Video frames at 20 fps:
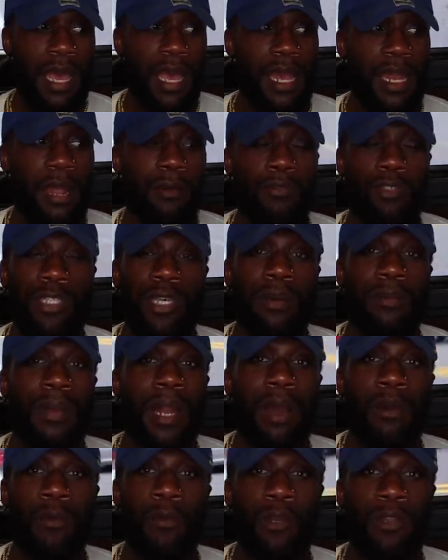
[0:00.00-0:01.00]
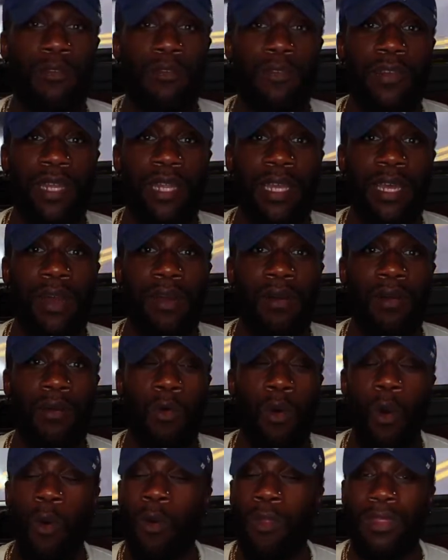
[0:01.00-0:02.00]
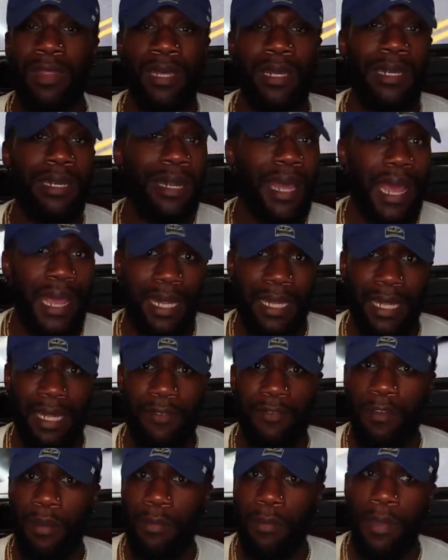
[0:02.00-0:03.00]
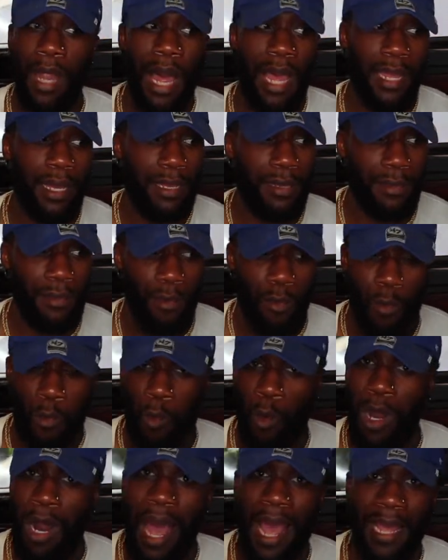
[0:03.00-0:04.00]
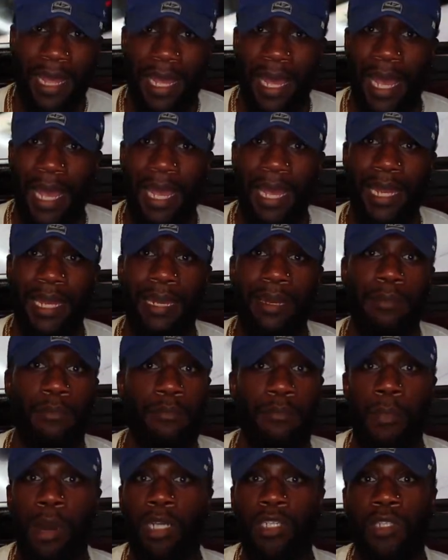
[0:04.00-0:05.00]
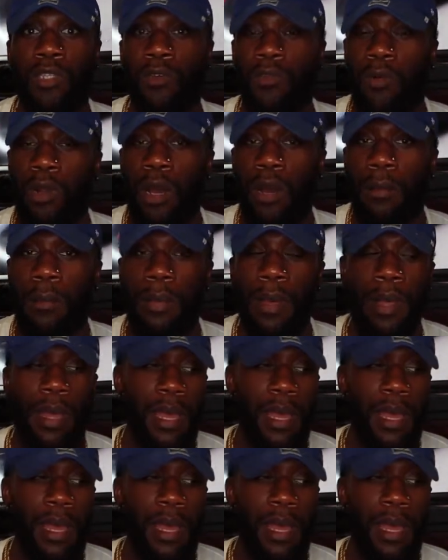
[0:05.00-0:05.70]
and I was coming out with a video on the daily from like what I can muster up.